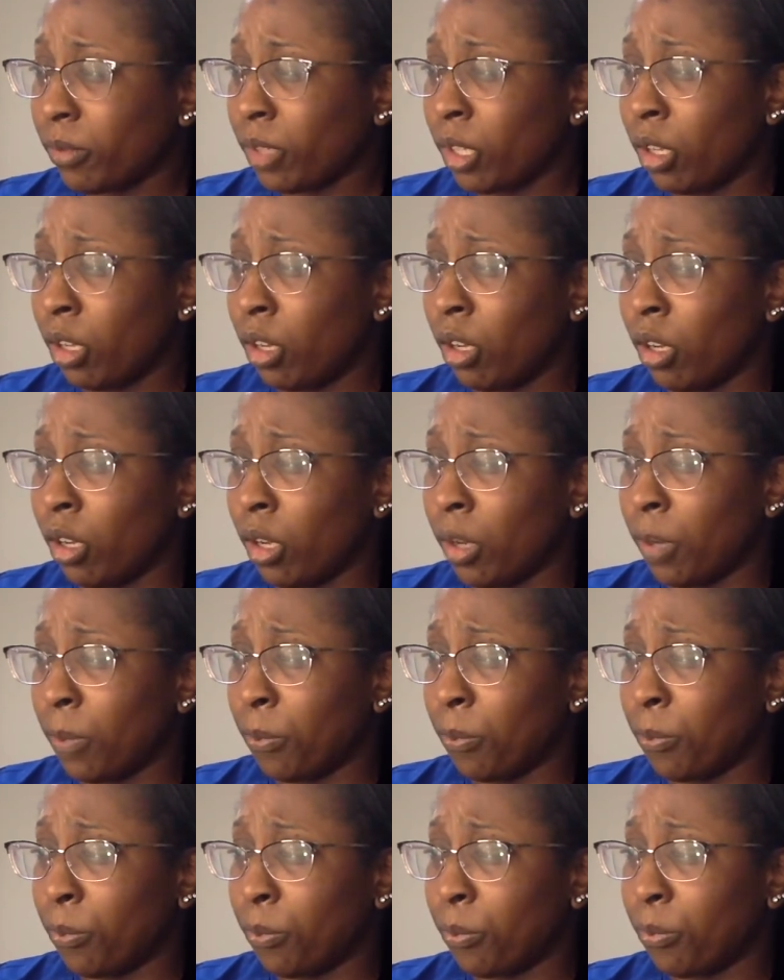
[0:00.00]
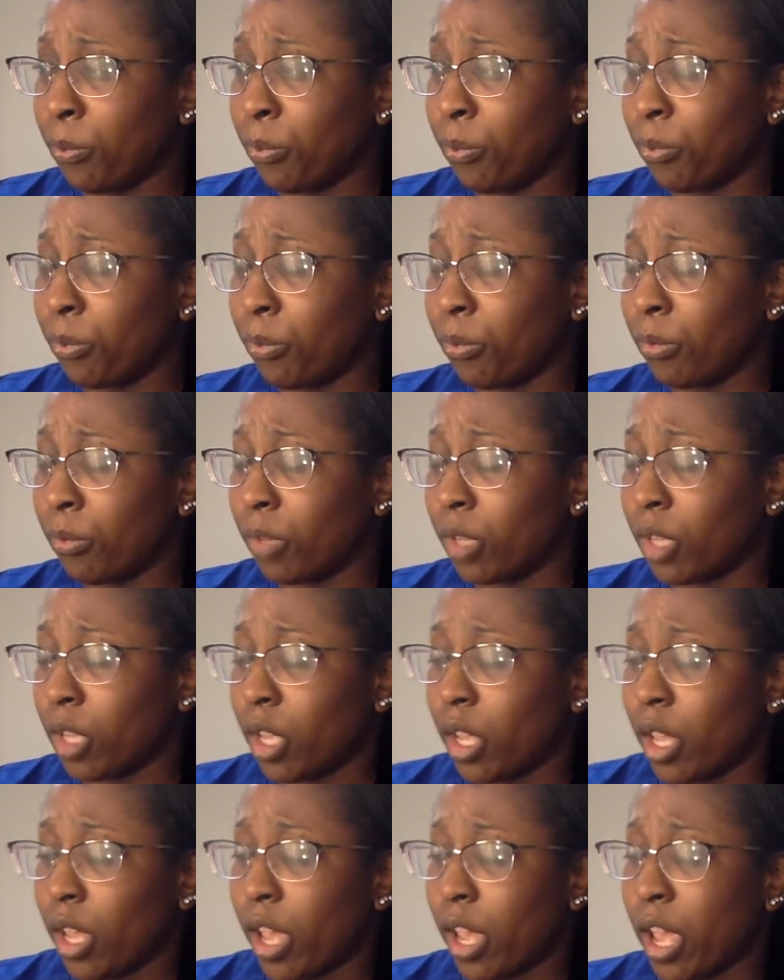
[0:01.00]

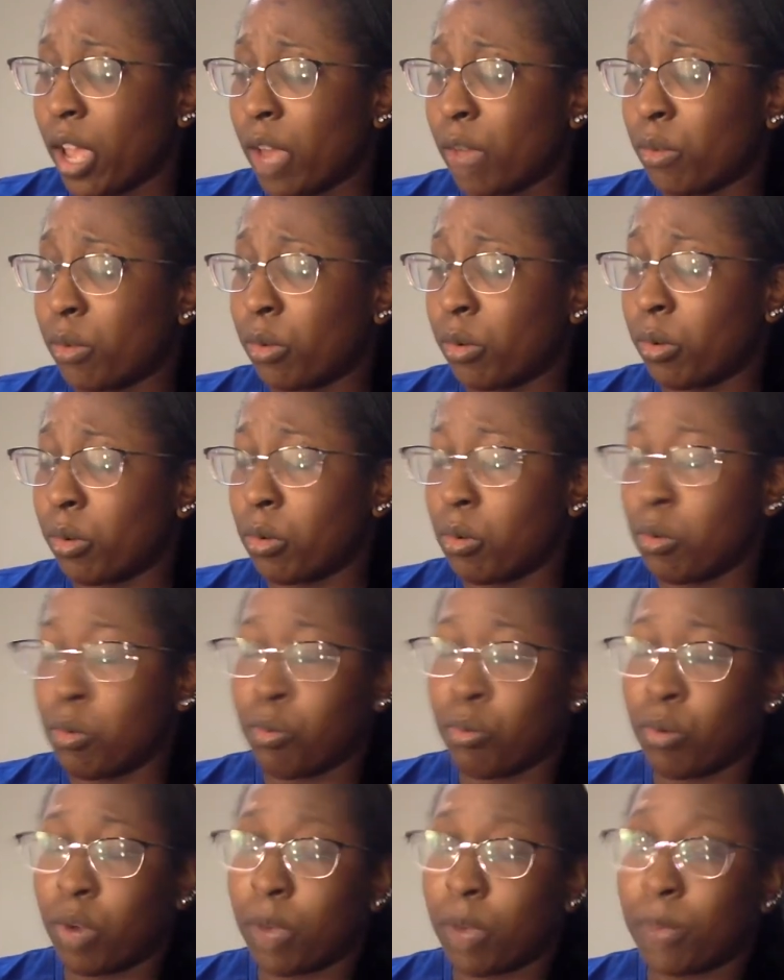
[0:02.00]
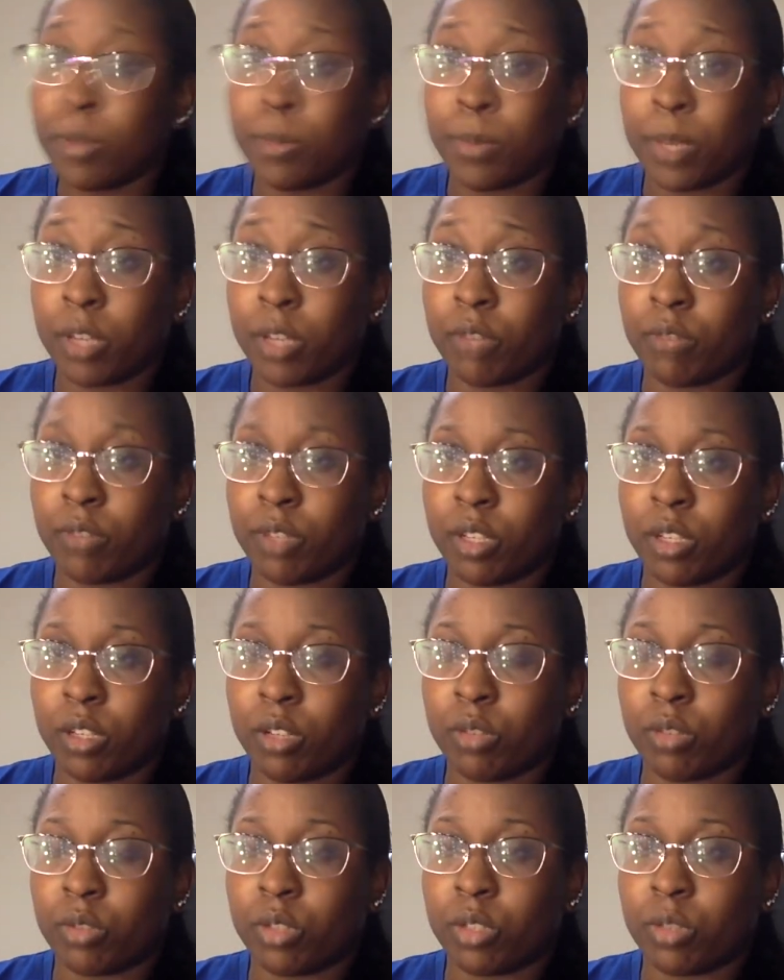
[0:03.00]
I will probably make a
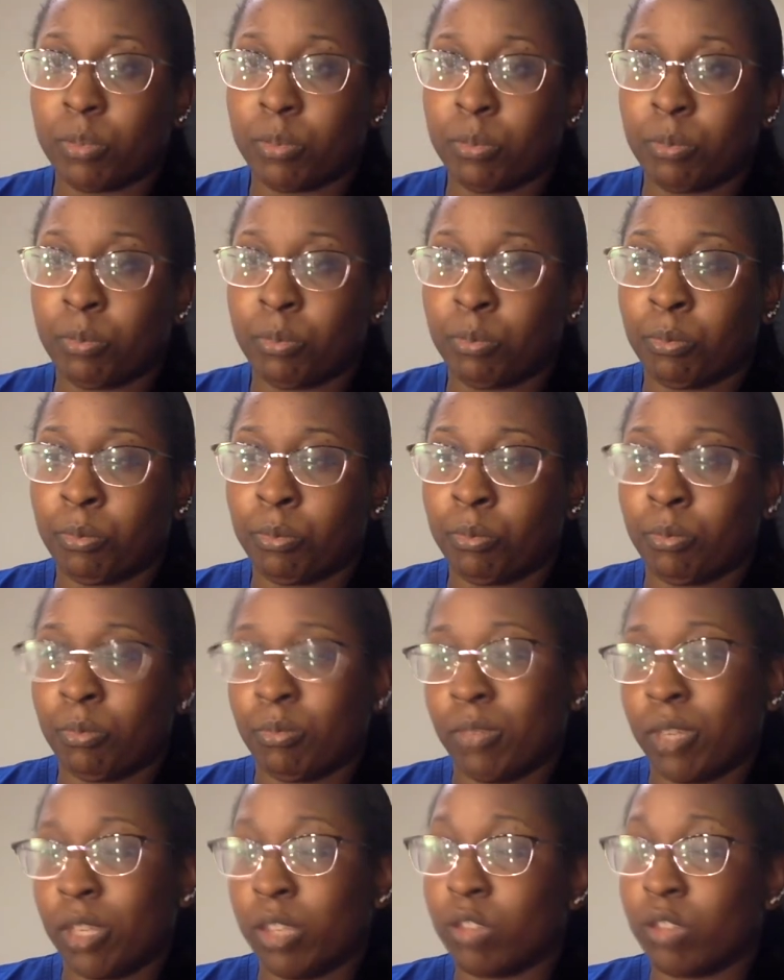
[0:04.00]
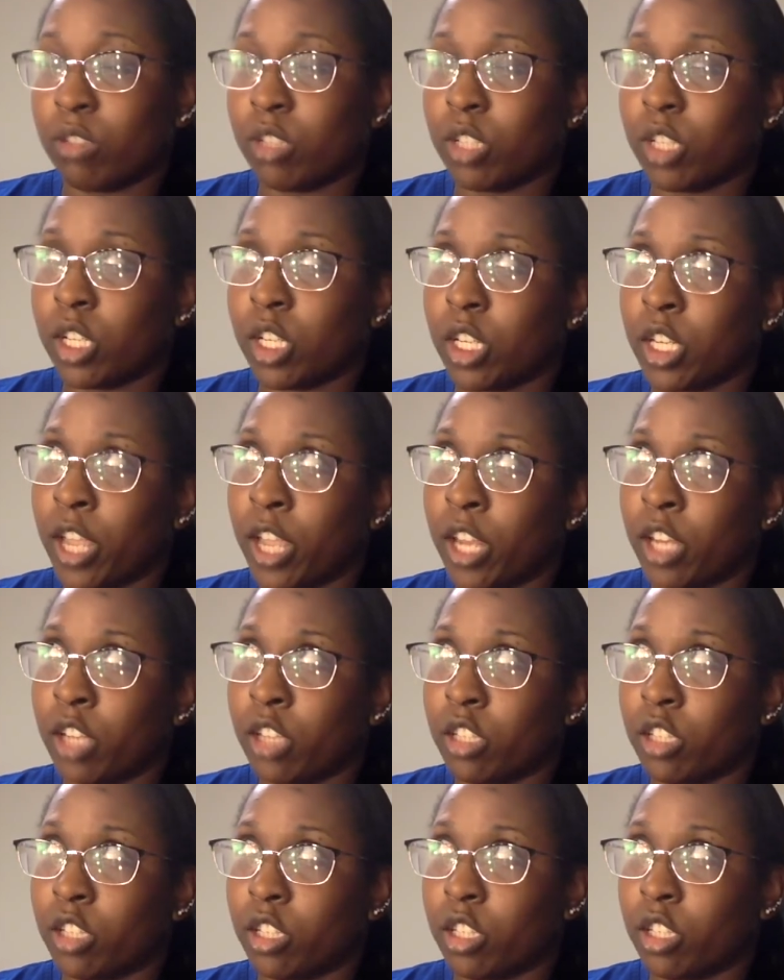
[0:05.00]
video either
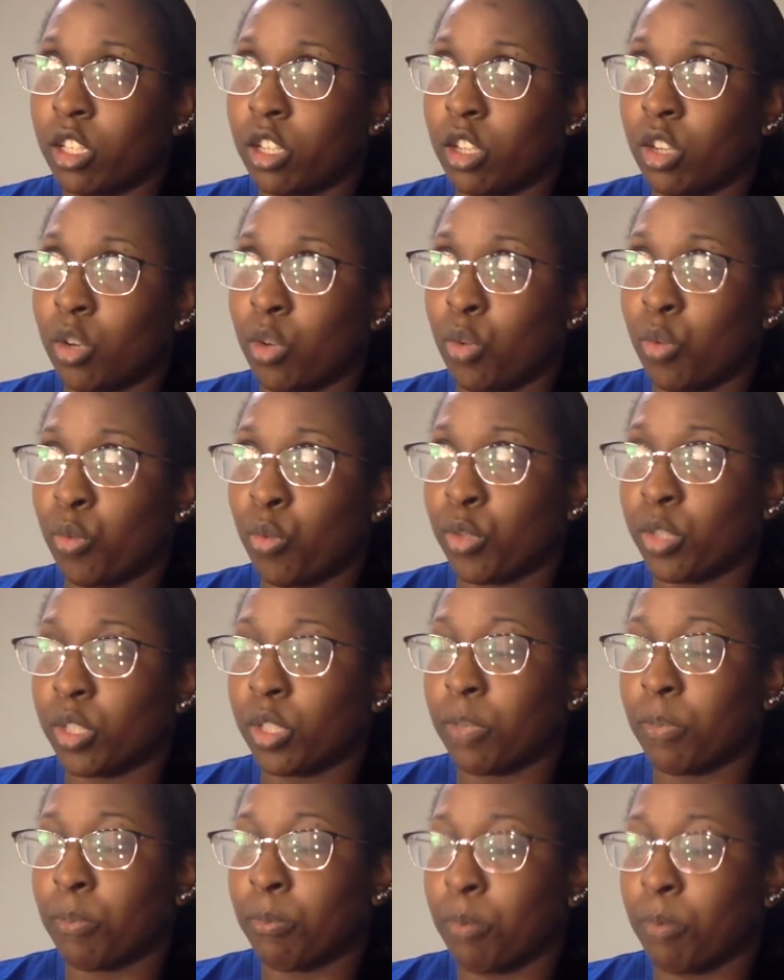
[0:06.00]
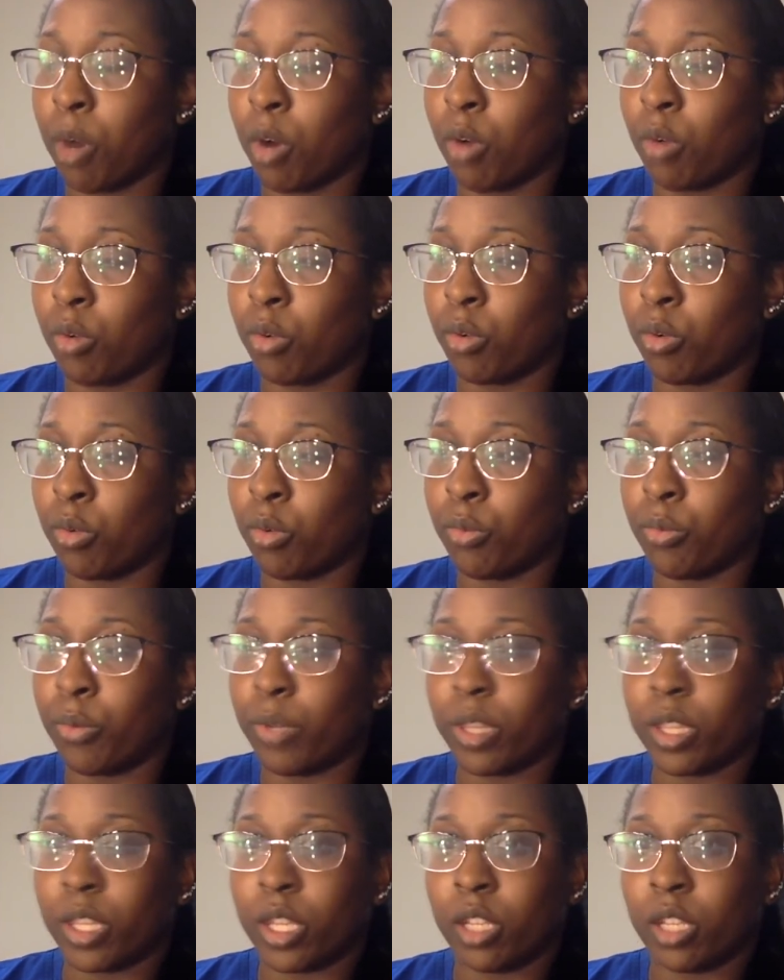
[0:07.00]
tonight or tomorrow what
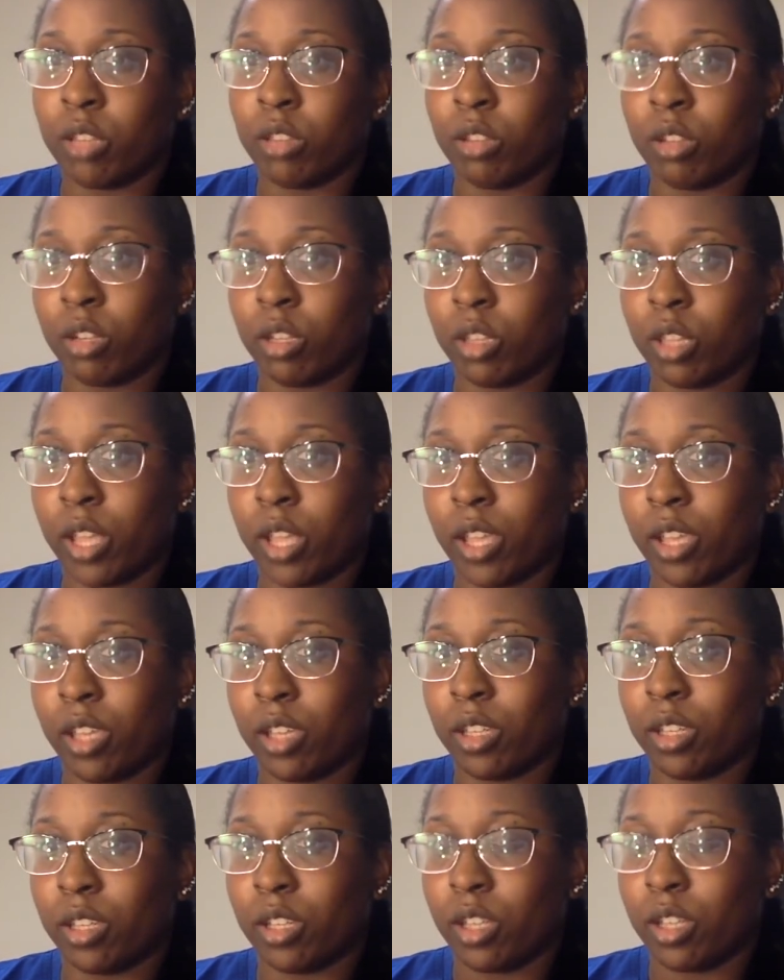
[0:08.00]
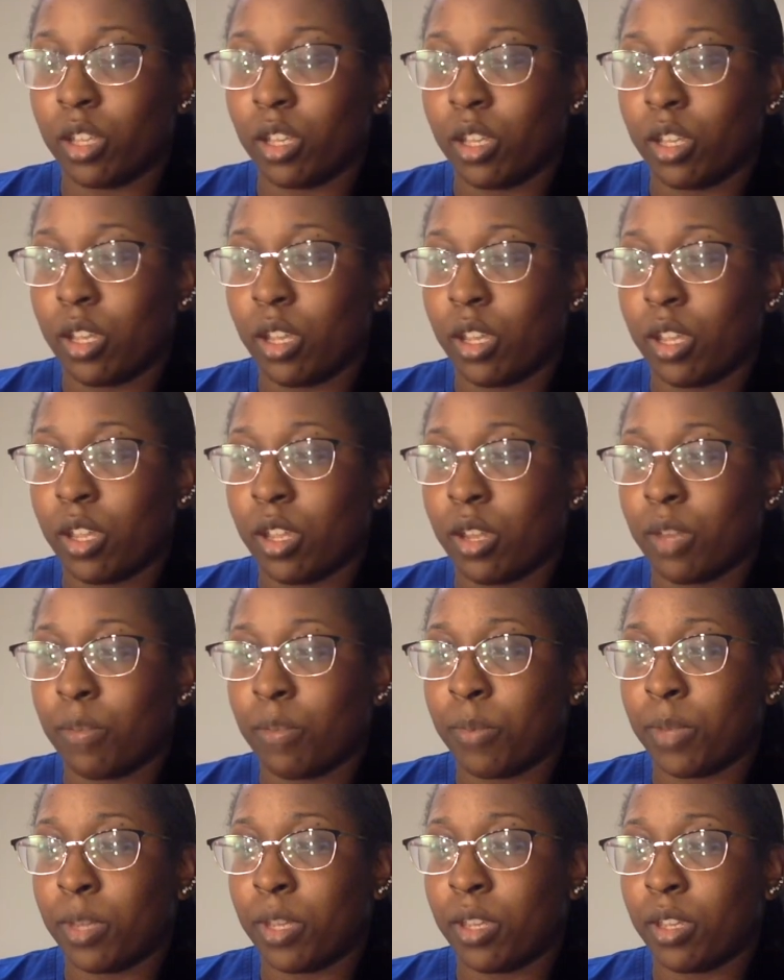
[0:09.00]
they look like and
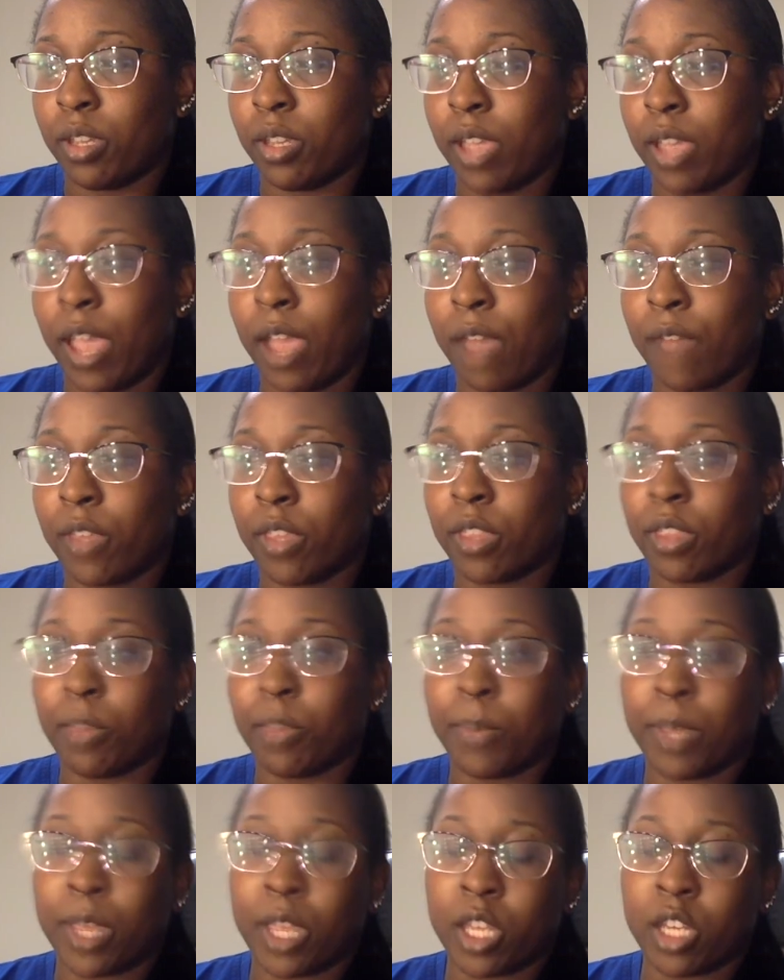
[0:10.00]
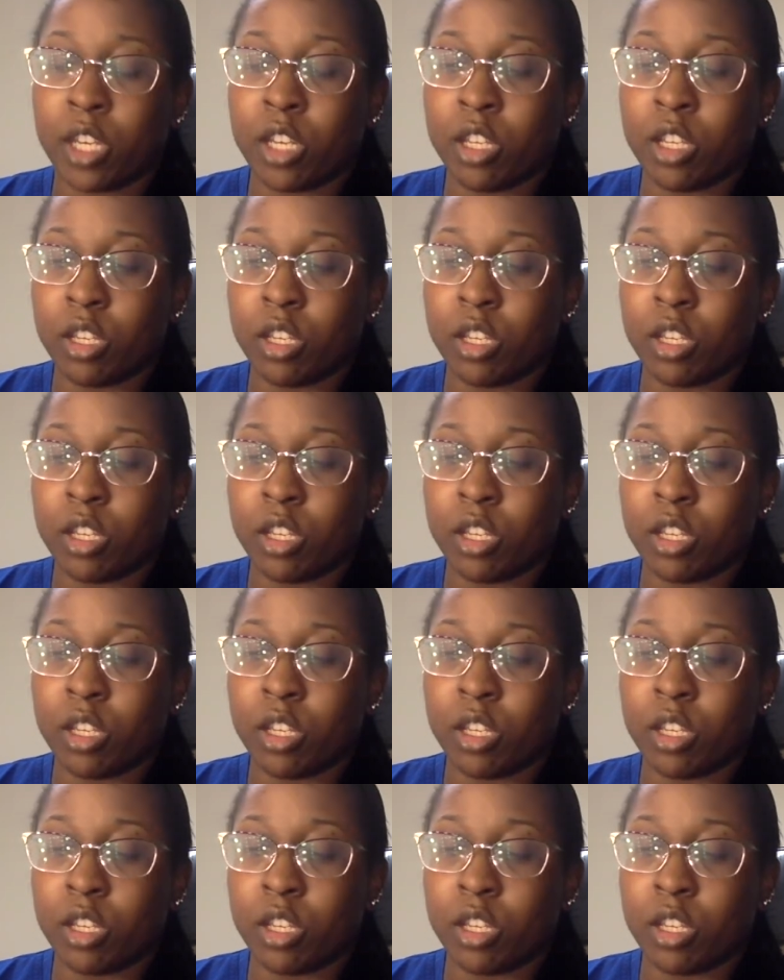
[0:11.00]
me having them in,